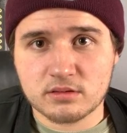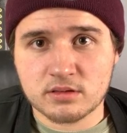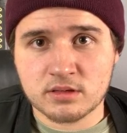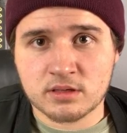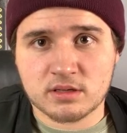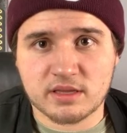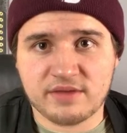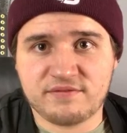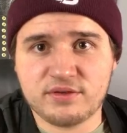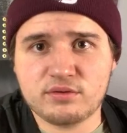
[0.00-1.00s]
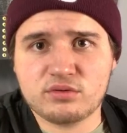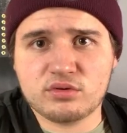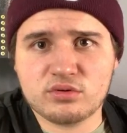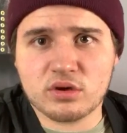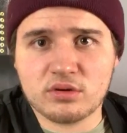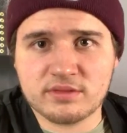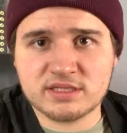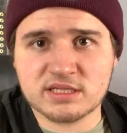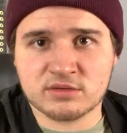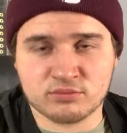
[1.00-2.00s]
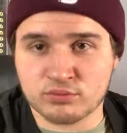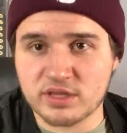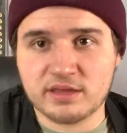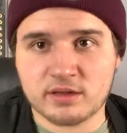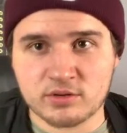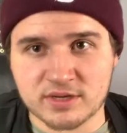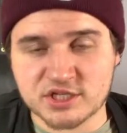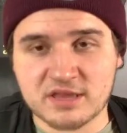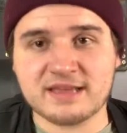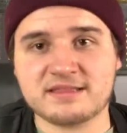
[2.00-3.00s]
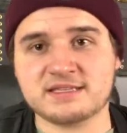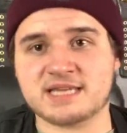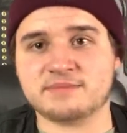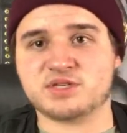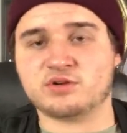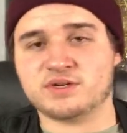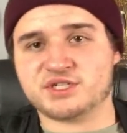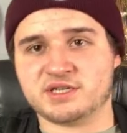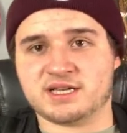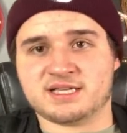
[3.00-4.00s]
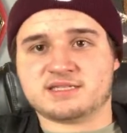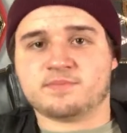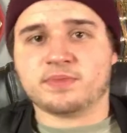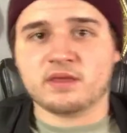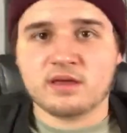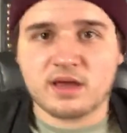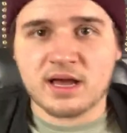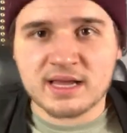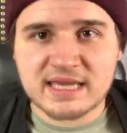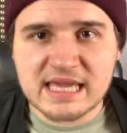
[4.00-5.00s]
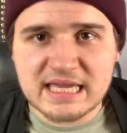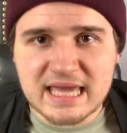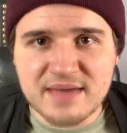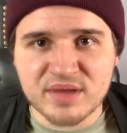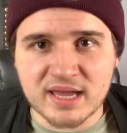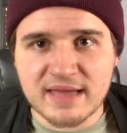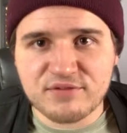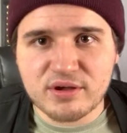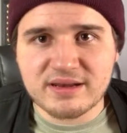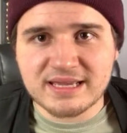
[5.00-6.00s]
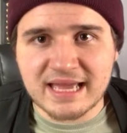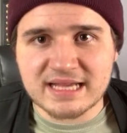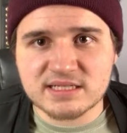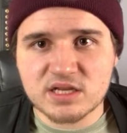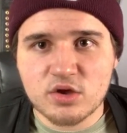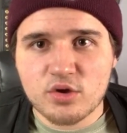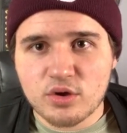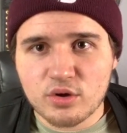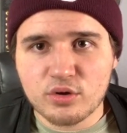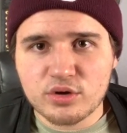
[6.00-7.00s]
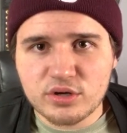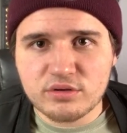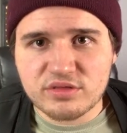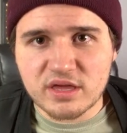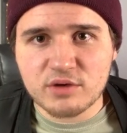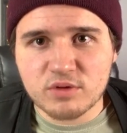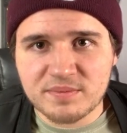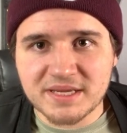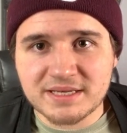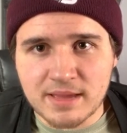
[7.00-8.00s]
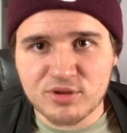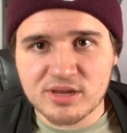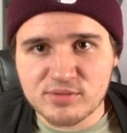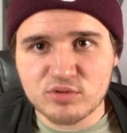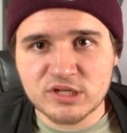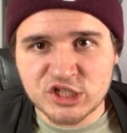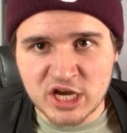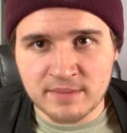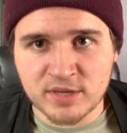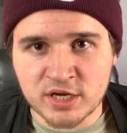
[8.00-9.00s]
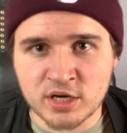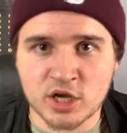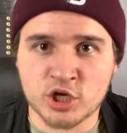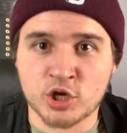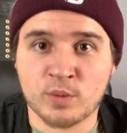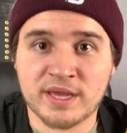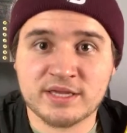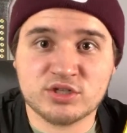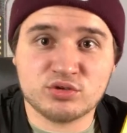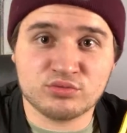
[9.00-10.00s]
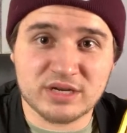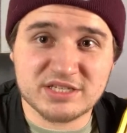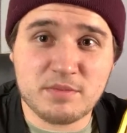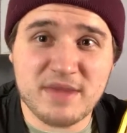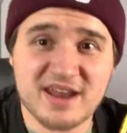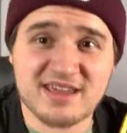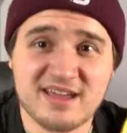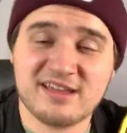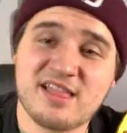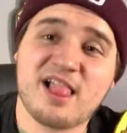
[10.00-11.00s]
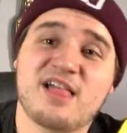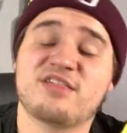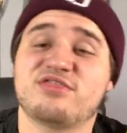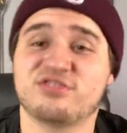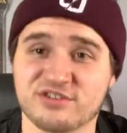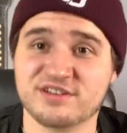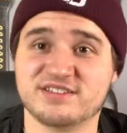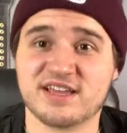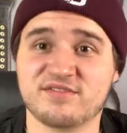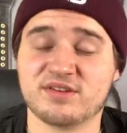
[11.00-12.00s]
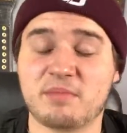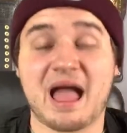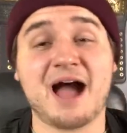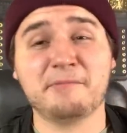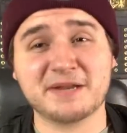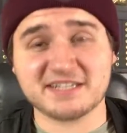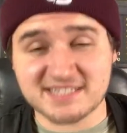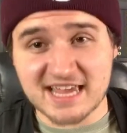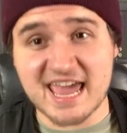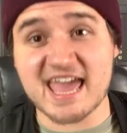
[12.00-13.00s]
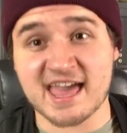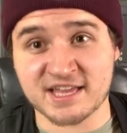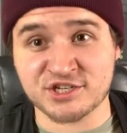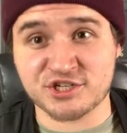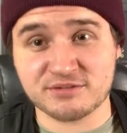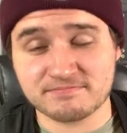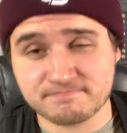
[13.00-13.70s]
Oh, this is a really good question. I like these types of questions, guys. King Gaming, if you had to guess, who do you think would be WWE Champion going into WrestleMania 37? I'm going to say Edge.